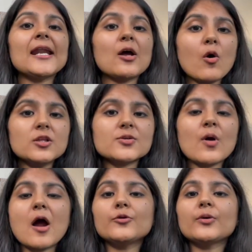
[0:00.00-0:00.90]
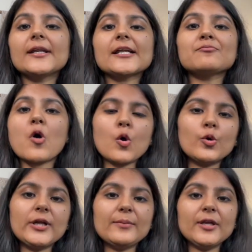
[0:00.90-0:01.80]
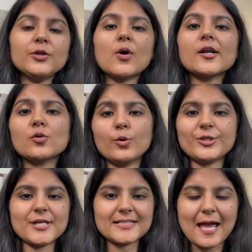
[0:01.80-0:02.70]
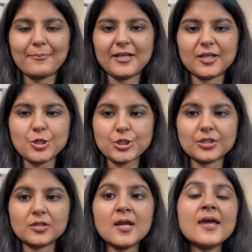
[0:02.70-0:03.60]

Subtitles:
and also how to connect MongoDB to our Node.js application.